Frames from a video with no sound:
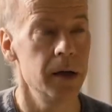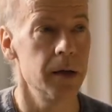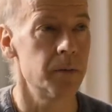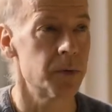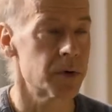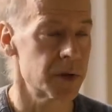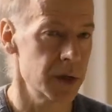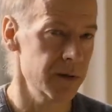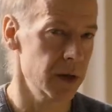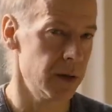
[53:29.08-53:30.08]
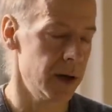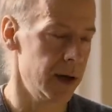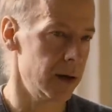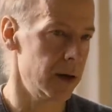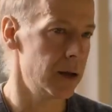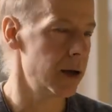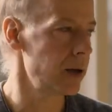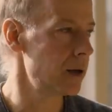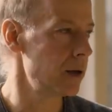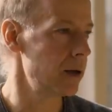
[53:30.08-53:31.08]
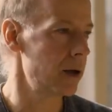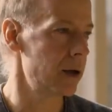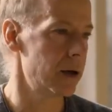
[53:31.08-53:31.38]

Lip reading: in perceiving that Ananke